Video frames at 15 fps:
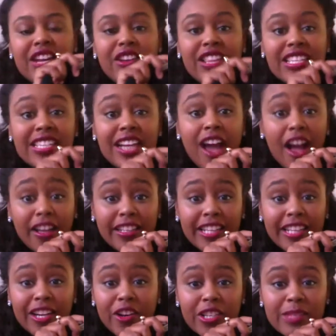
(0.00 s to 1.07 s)
this an ugly
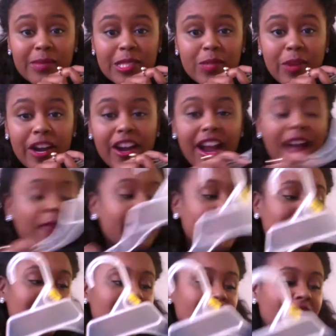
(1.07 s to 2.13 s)
Christmas sweater. I would
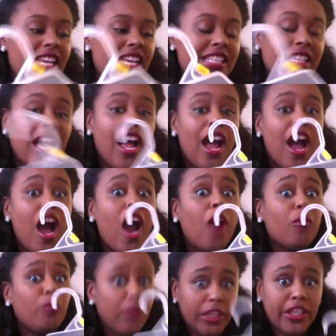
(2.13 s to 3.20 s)
consider this a
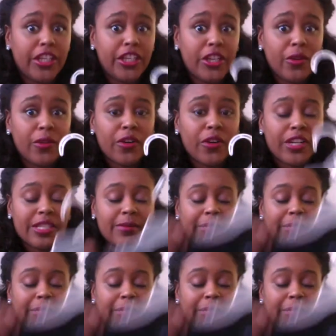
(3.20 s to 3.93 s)
really cute Christmas